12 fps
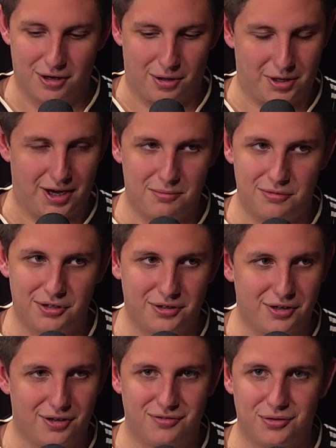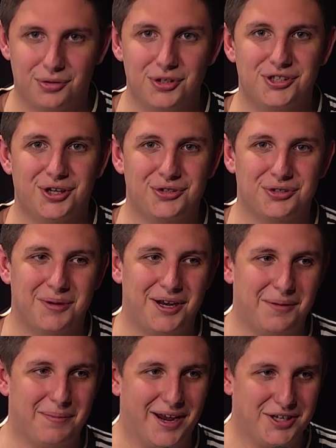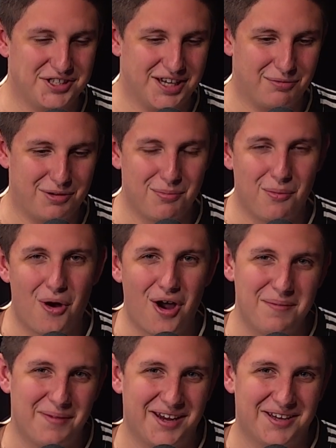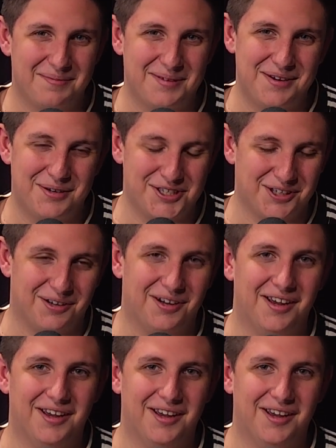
I'll keep reeling off all the social media pages that we might make an appearance on,